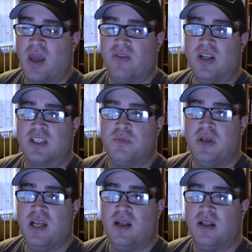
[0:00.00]
have the next
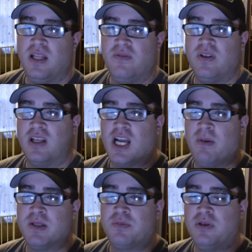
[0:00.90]
meet at leave it in the
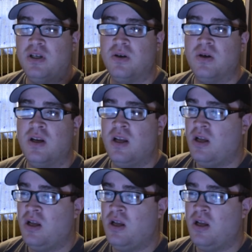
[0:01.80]
comments below